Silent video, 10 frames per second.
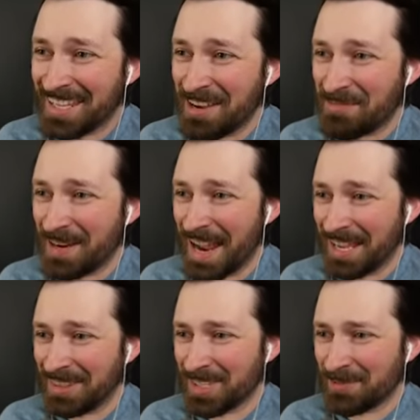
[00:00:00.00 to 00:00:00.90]
They've been
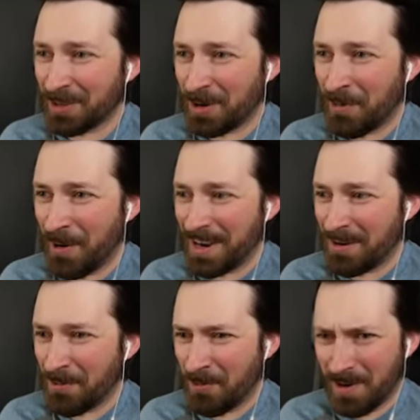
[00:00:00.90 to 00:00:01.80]
at this for quite
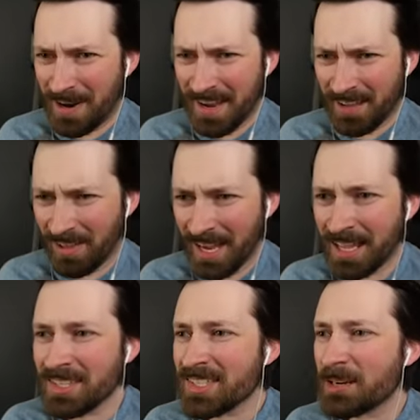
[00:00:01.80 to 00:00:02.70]
a while.
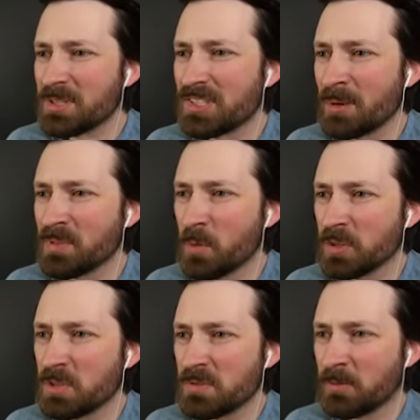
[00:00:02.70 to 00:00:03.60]
There's gotta be something more
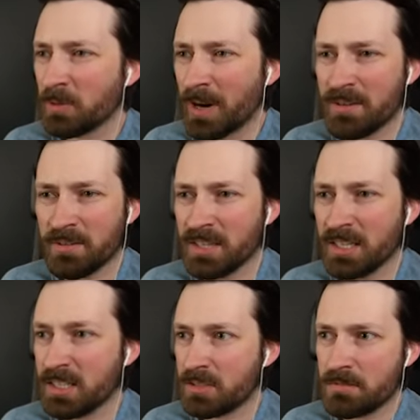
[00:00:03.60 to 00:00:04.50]
useful around here than
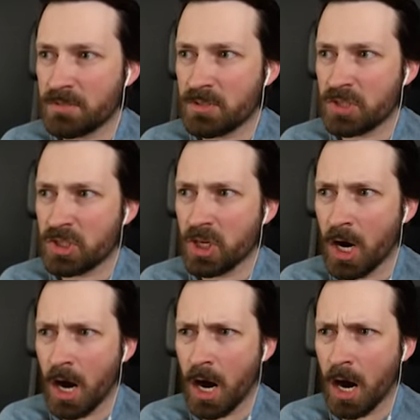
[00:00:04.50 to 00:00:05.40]
a
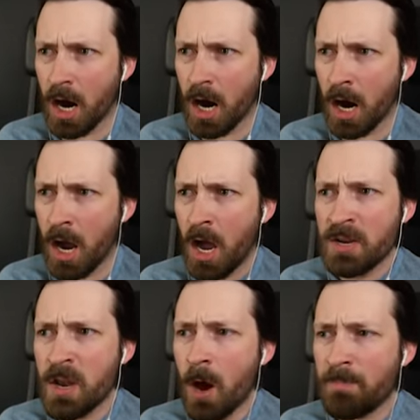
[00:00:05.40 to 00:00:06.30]
guitar.
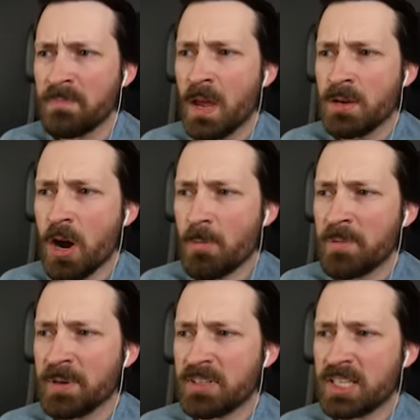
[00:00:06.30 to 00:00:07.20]
Nope,
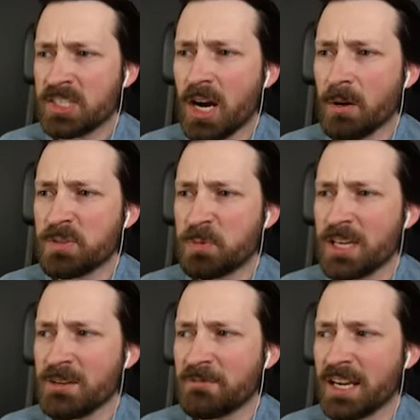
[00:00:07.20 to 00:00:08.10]
the guitar was
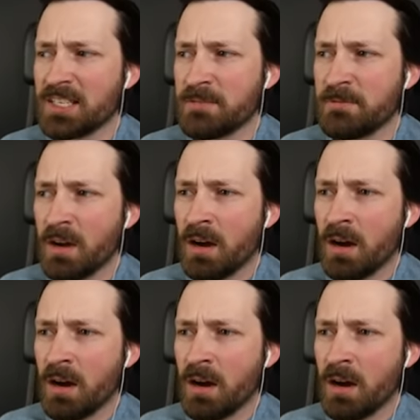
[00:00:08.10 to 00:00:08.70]
pretty effective.